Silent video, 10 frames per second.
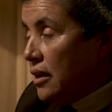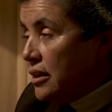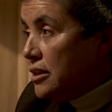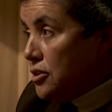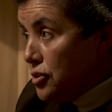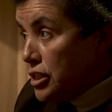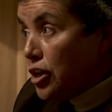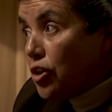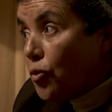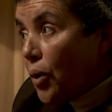needs to
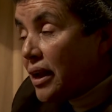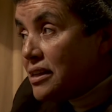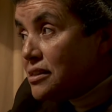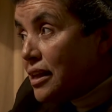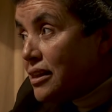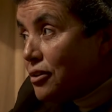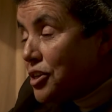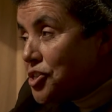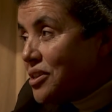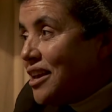tell you what is the
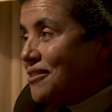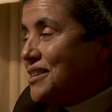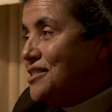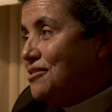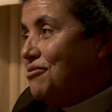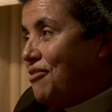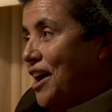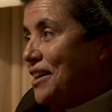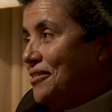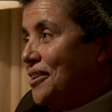direction that you need to
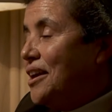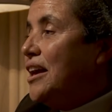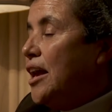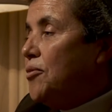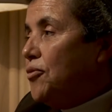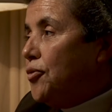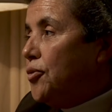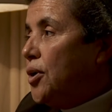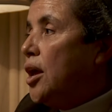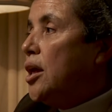follow. And
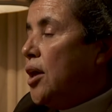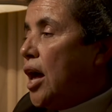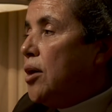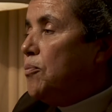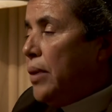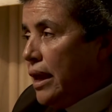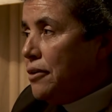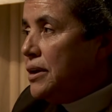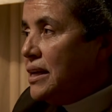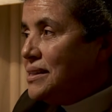for
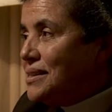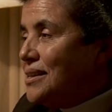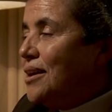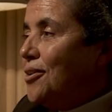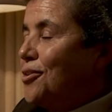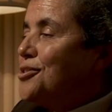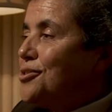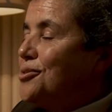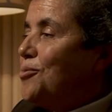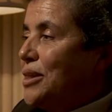parents,
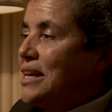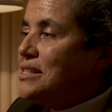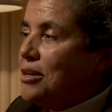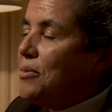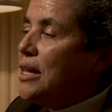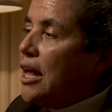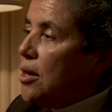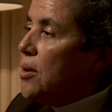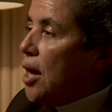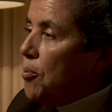also when they see me
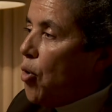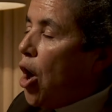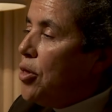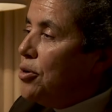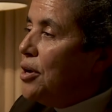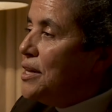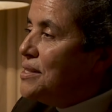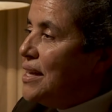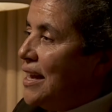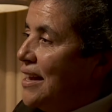like a mother, I
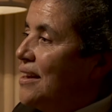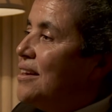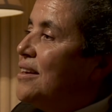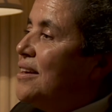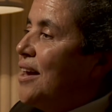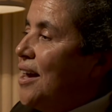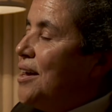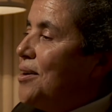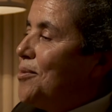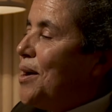say,
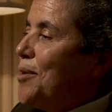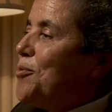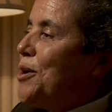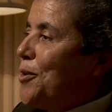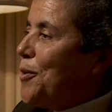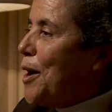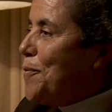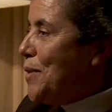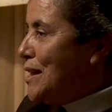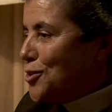well,
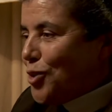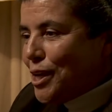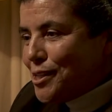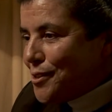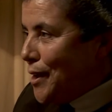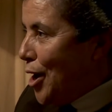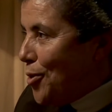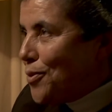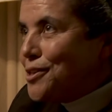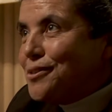I'm just trying to
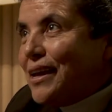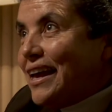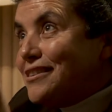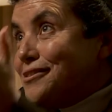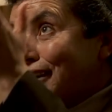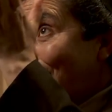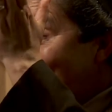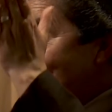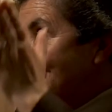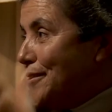help you to get to
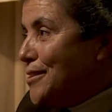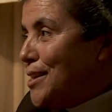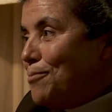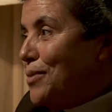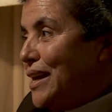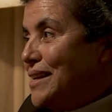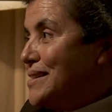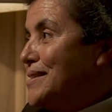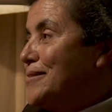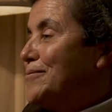God
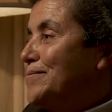someplace.